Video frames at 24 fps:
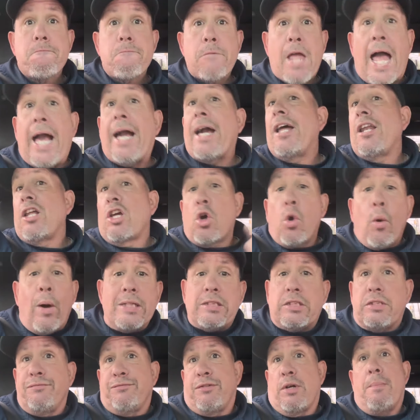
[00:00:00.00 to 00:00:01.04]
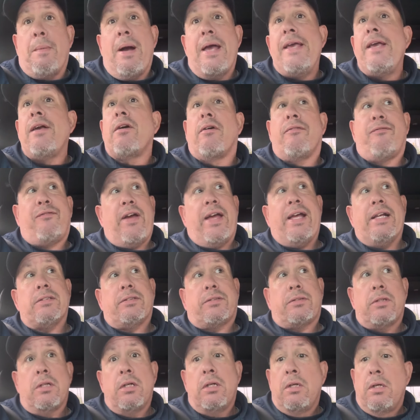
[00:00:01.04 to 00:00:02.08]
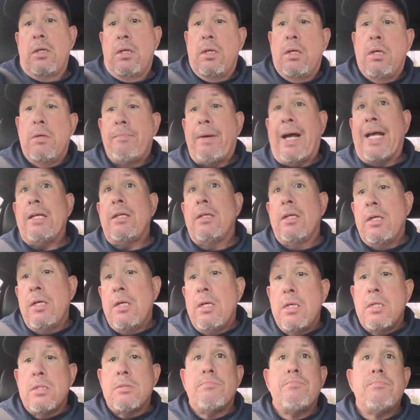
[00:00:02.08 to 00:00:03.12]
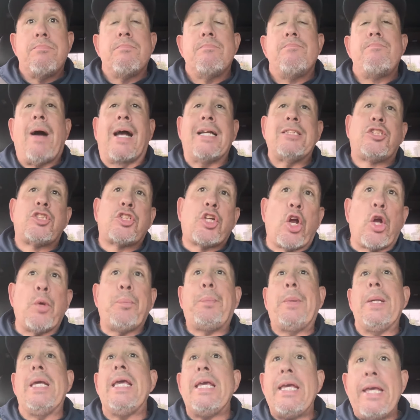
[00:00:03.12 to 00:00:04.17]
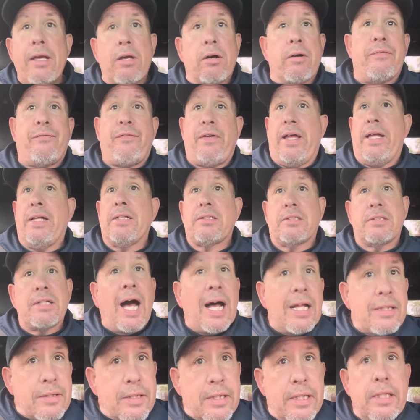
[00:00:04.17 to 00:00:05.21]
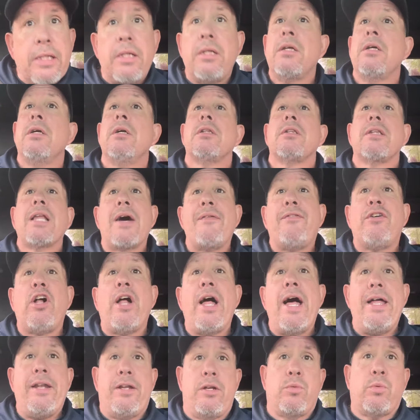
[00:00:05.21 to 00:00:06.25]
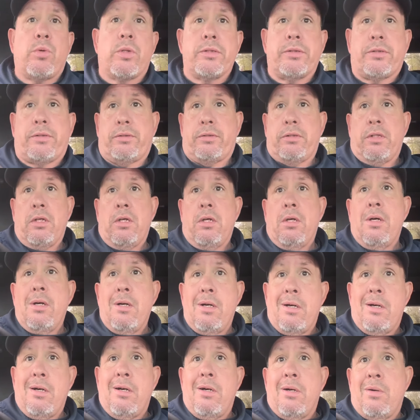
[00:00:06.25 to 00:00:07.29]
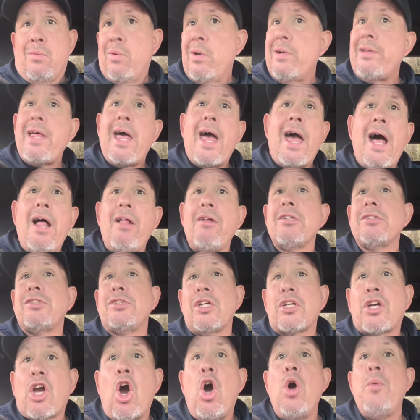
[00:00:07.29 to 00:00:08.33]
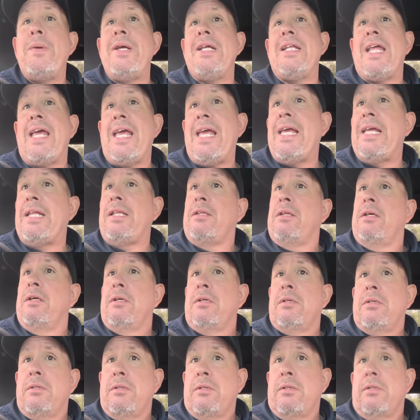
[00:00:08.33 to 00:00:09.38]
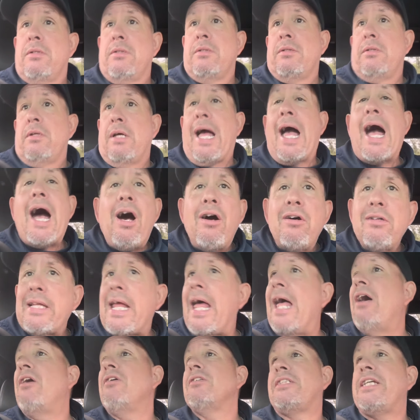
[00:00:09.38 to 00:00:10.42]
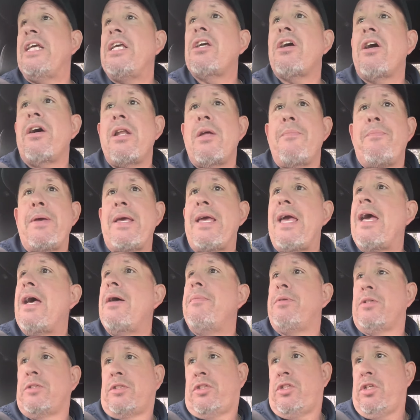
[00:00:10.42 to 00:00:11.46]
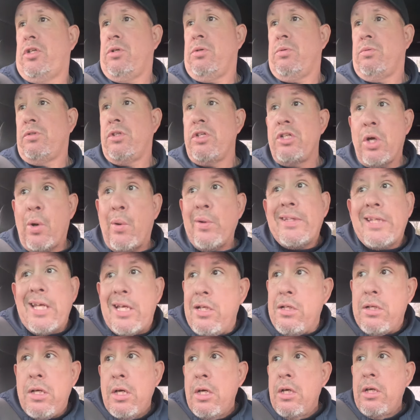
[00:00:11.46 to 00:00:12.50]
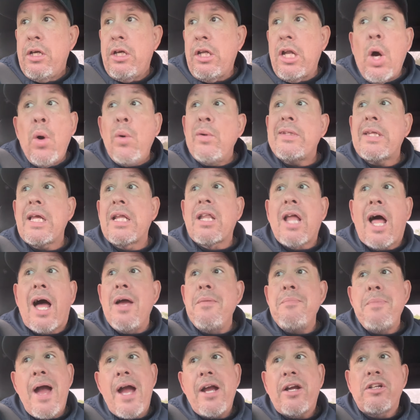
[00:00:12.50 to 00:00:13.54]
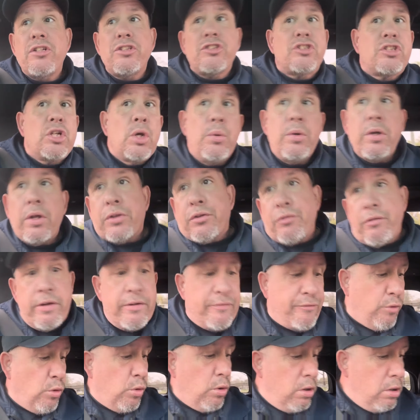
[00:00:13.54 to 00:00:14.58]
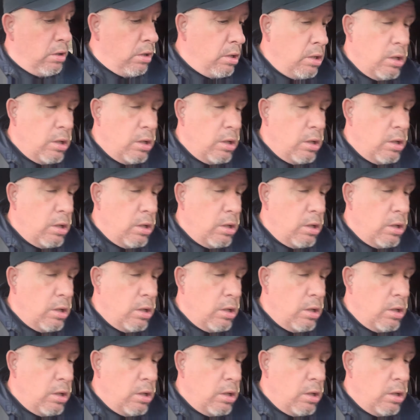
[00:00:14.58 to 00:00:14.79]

I got a question from my Eagle fans. My chirpy Eagle fans, not the level-headed ones. Where the hell is Nakobe Dean? How the hell is he going to be able to? You know what the linebackers do in a 3-4?